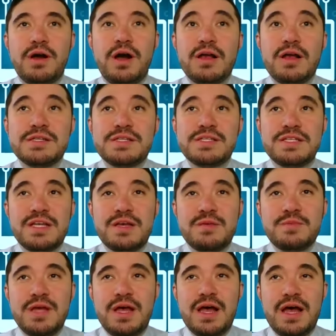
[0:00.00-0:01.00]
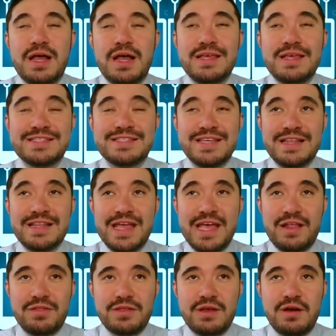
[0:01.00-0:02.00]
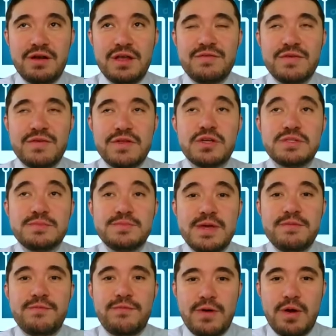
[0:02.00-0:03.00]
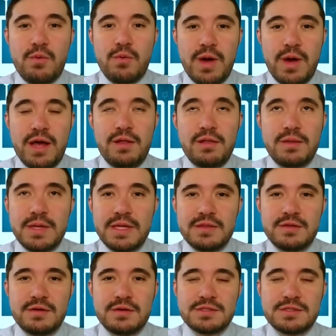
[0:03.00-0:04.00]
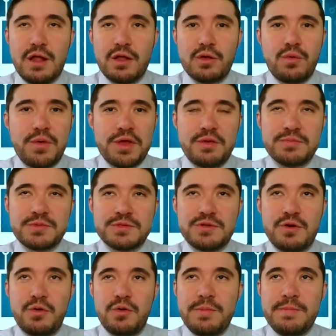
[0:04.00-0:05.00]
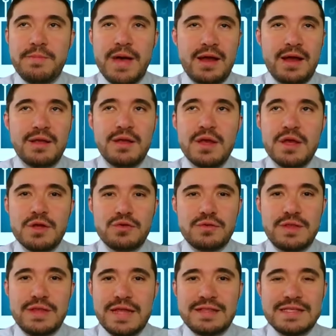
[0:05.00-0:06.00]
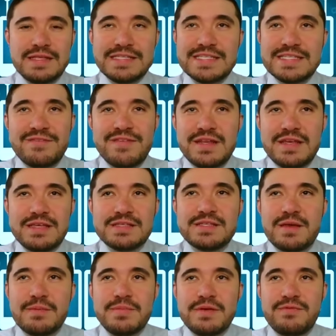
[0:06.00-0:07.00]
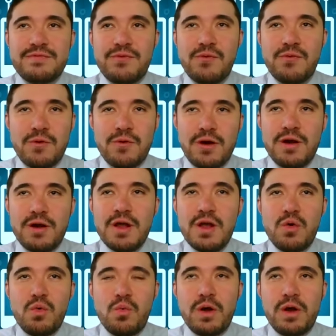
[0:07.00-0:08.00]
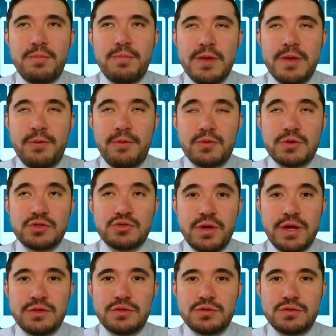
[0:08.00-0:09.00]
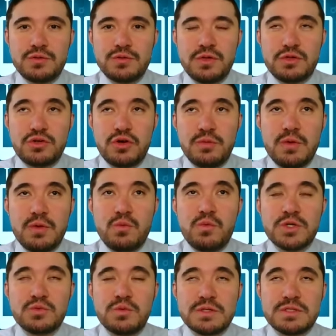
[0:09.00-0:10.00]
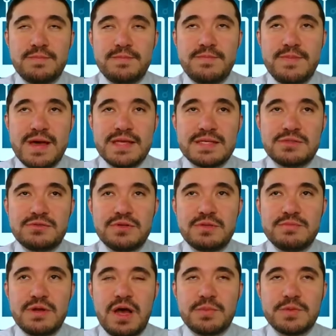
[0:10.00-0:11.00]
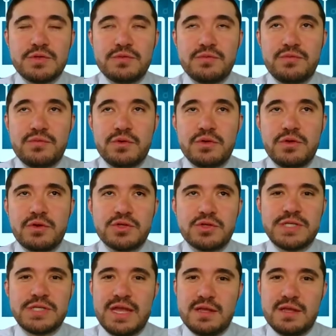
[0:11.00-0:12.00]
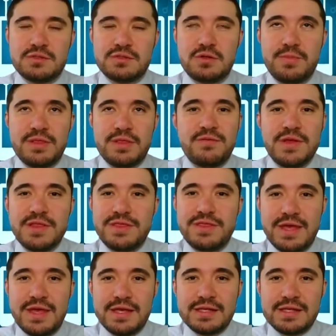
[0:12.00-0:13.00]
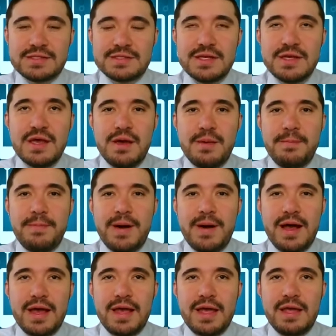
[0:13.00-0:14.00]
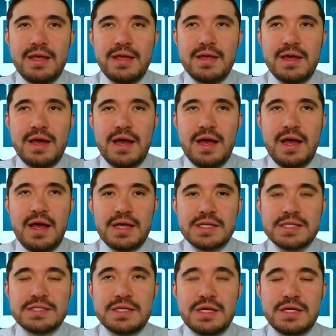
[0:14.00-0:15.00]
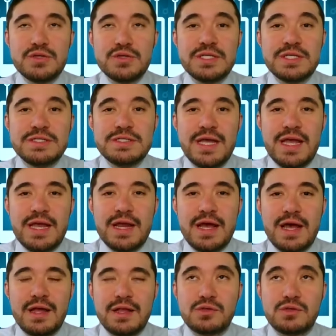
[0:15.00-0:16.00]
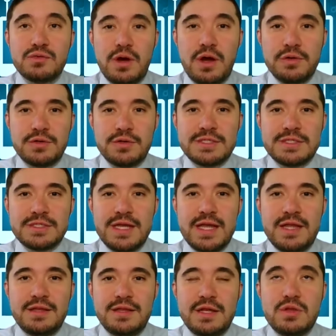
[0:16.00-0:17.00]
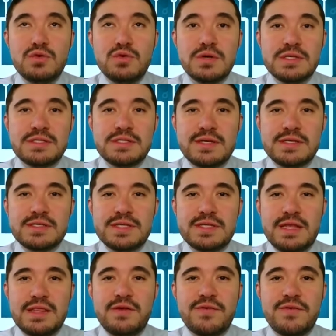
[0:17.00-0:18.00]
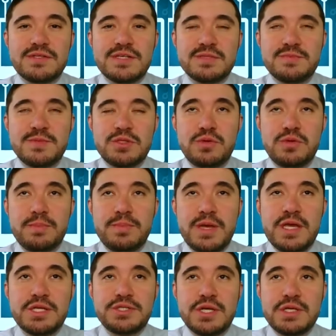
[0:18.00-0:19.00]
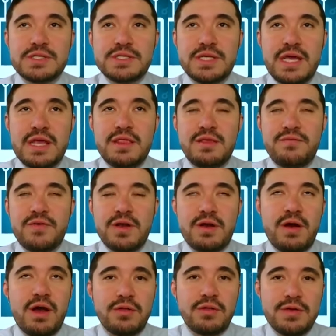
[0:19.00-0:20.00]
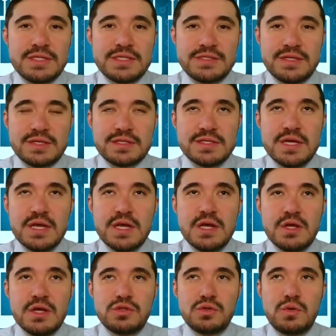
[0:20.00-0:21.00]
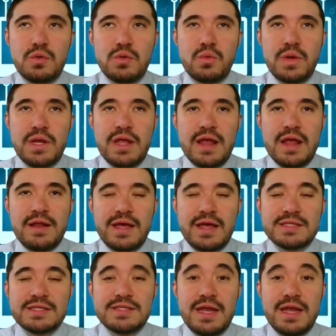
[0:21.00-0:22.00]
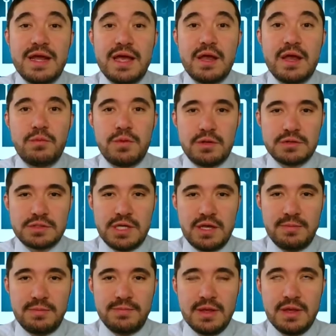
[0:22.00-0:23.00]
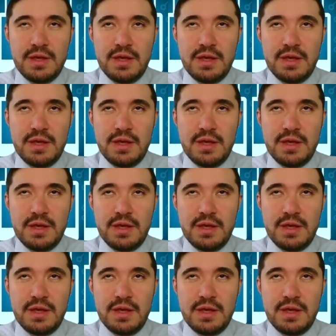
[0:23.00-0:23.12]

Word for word: concept, uh, at least in healthcare, even though it's been for a while. I mean, there's algorithms going back to the nineteen seventies and before, where people were trying to determine which was the best treatment option for not just cancer, but different things by uh, using data to understand the nuances and differences between patients and different characteristics to reanalyze data in real time.